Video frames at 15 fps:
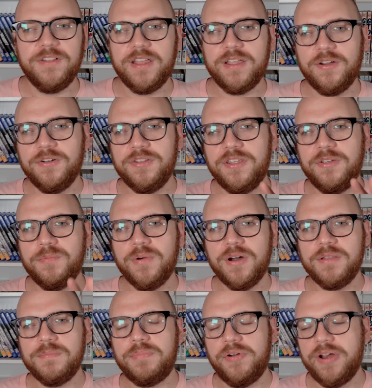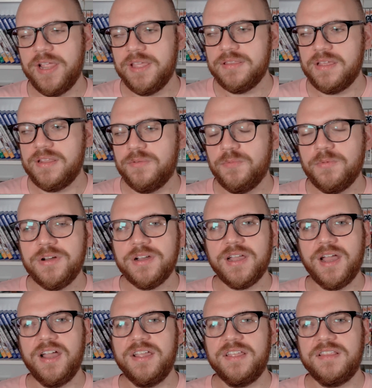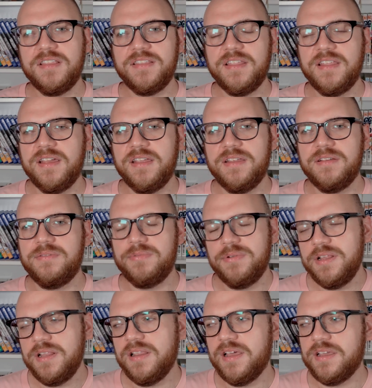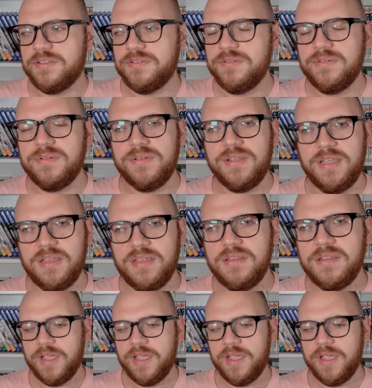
like only one brand and one kind that I really like to eat.